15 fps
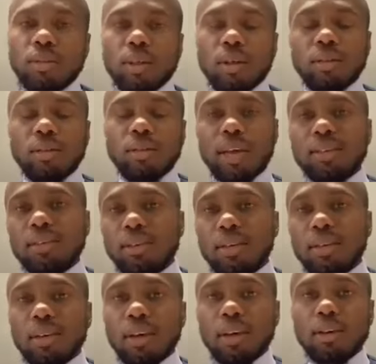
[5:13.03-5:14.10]
Thanks,
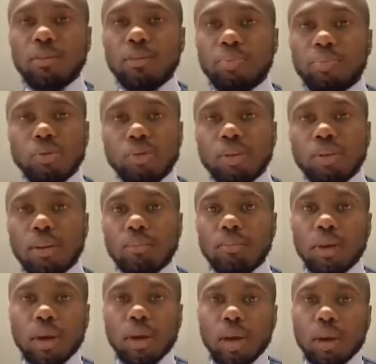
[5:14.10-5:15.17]
Nick. And Bruce,
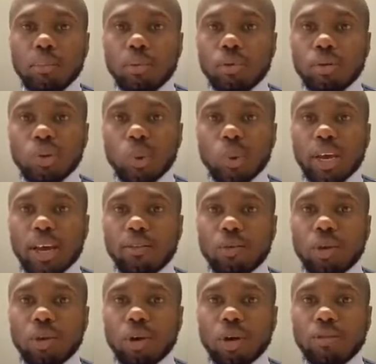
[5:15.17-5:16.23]
because we have
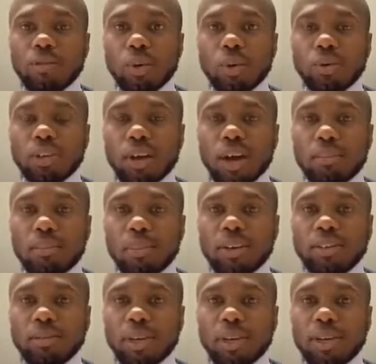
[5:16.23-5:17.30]
you here, of course, I
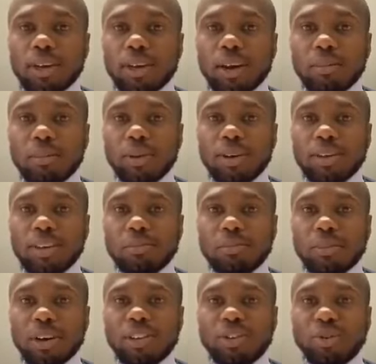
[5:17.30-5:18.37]
must make as
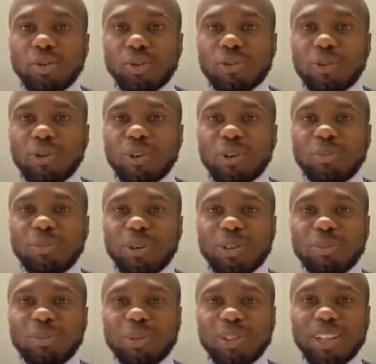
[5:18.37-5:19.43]
much use of you as
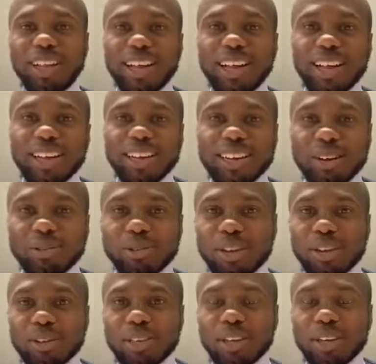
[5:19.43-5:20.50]
possible.
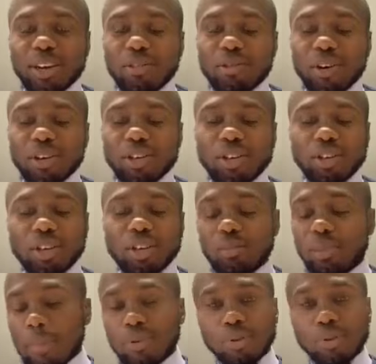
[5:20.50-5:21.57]
I'll take advantage, and
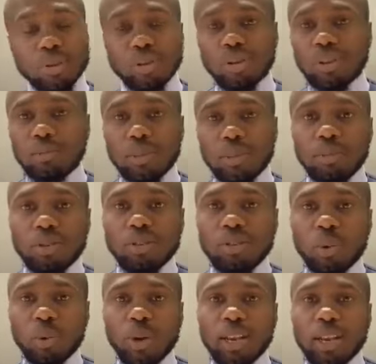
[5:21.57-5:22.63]
perhaps you can just maybe
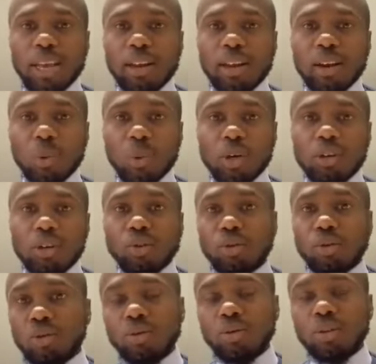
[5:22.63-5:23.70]
just quickly add a word
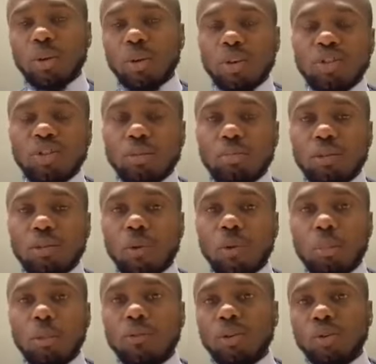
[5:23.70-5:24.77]
to that question
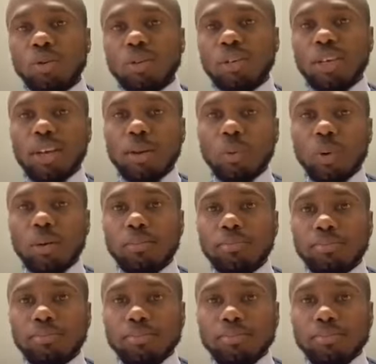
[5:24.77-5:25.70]
before we move on to the second one.